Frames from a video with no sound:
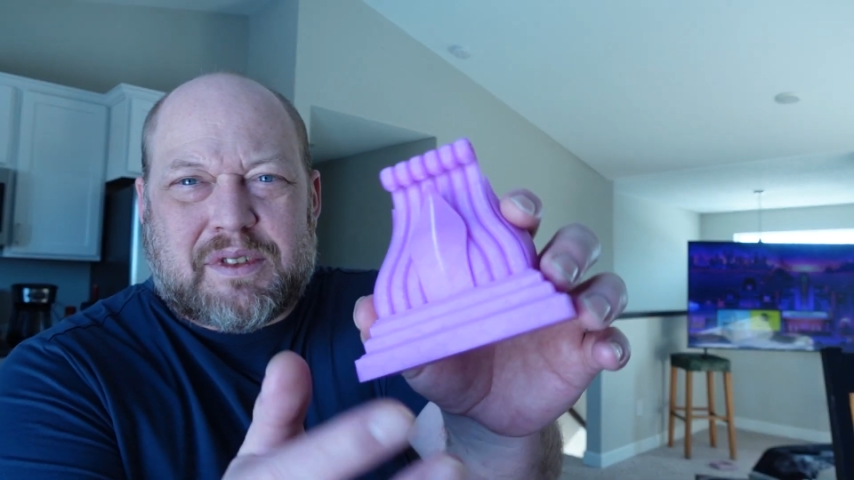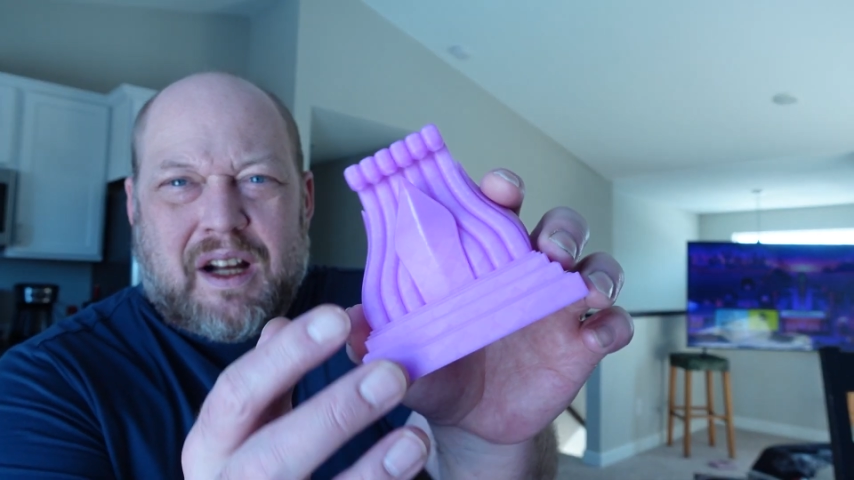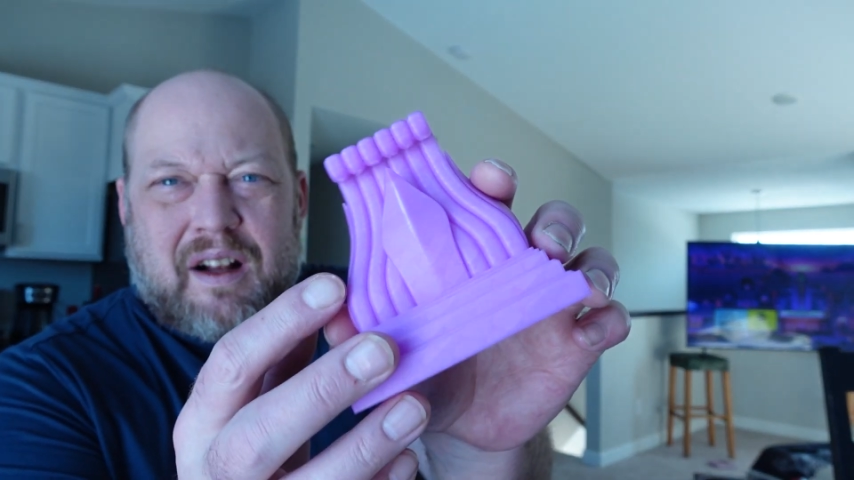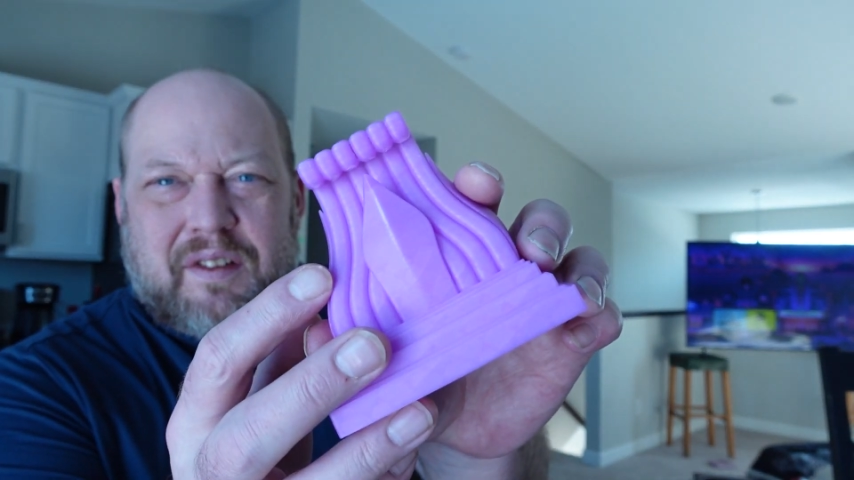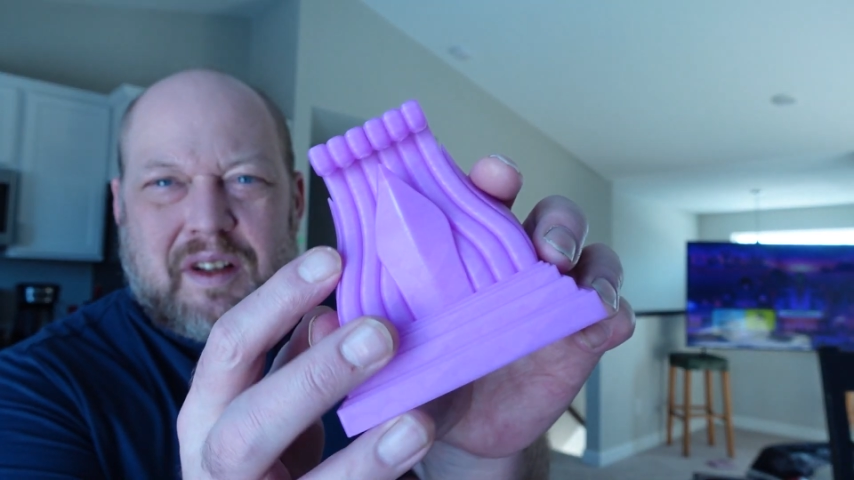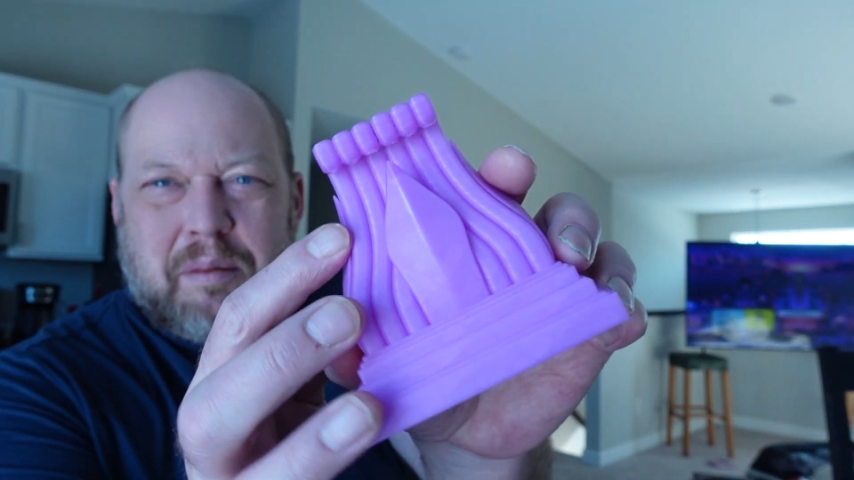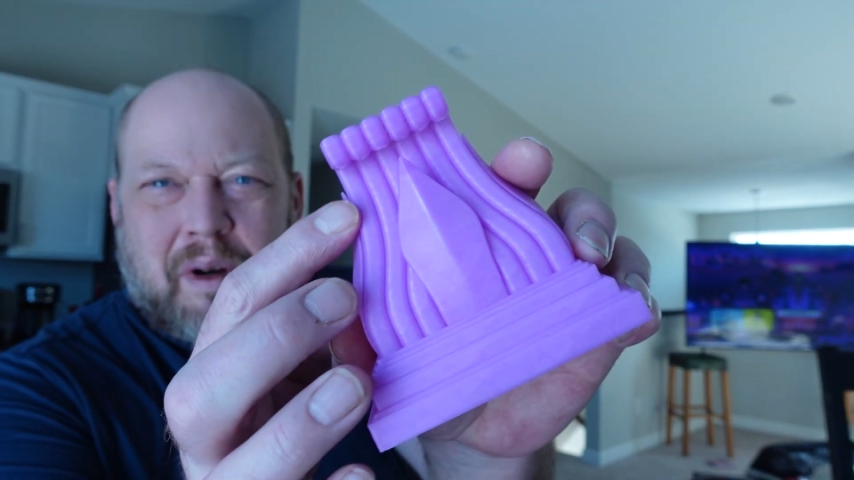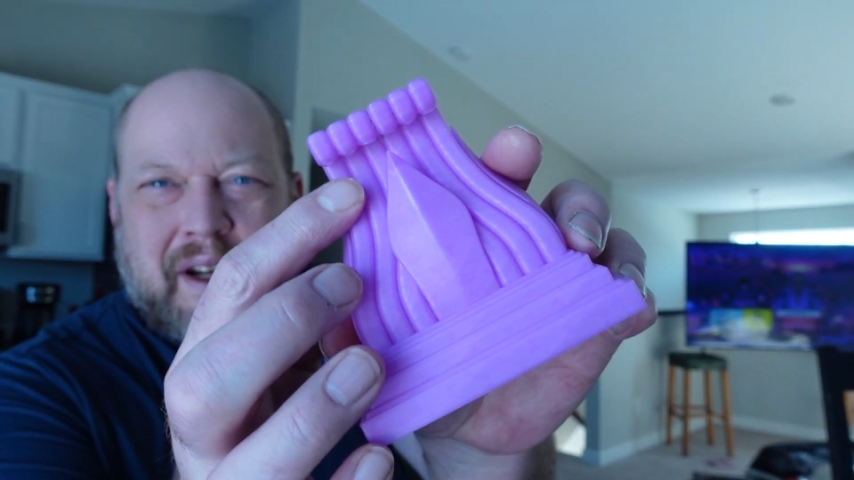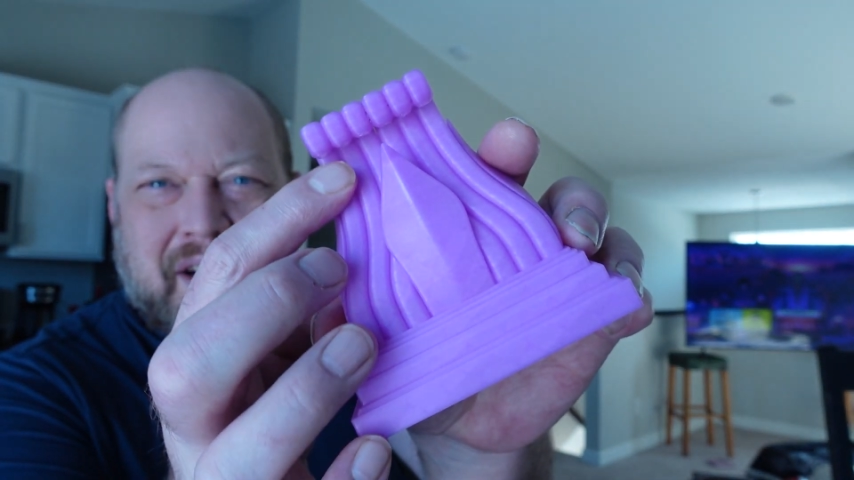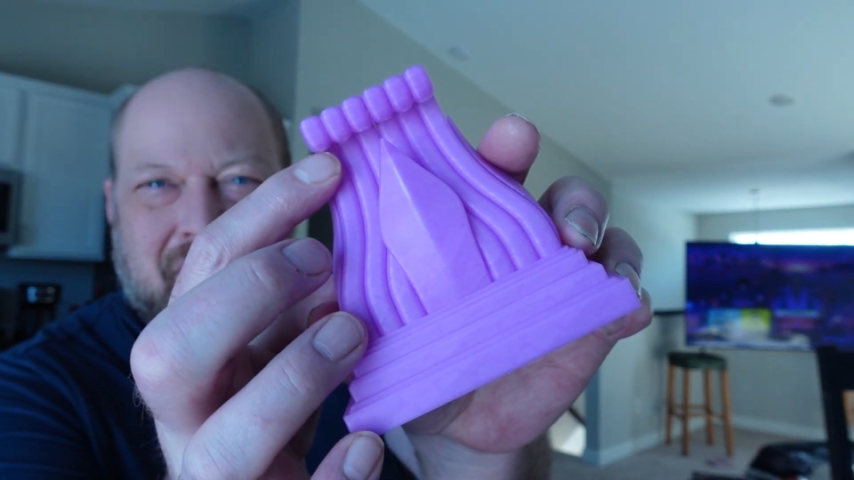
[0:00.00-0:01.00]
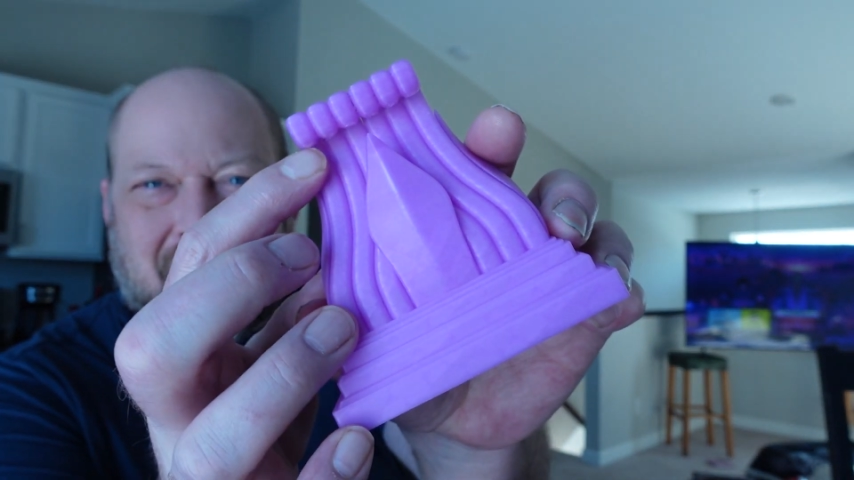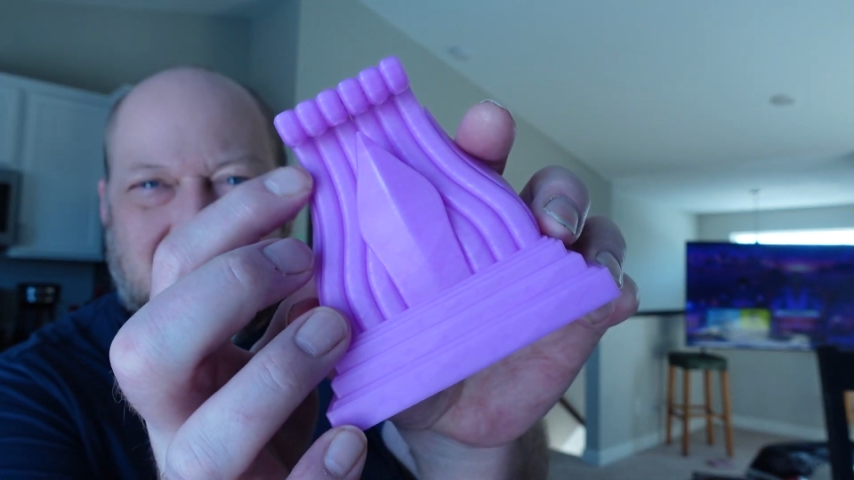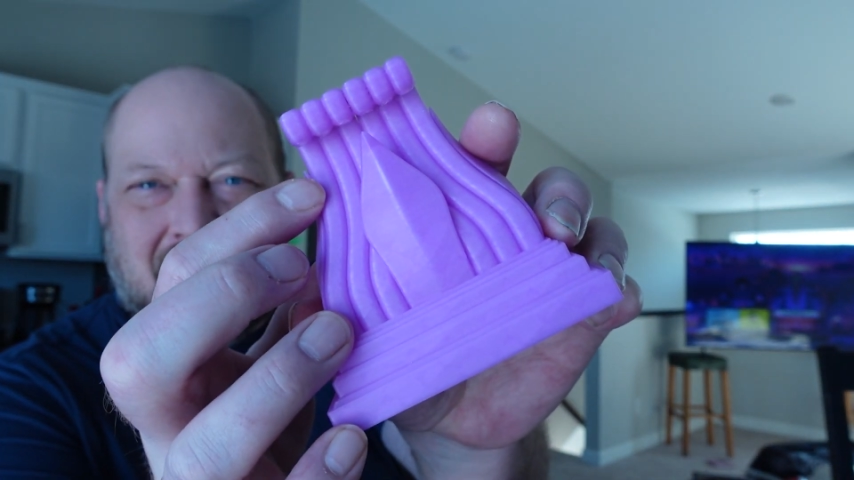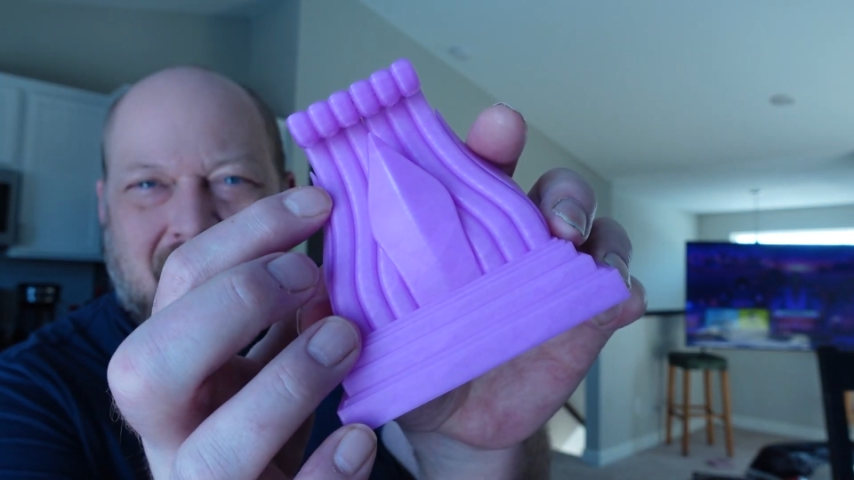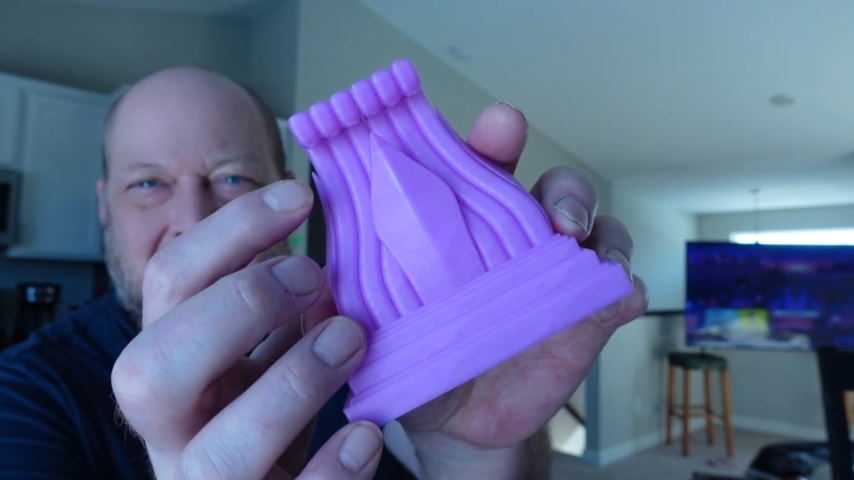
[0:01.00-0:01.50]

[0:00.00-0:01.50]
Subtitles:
constantly breaking right here.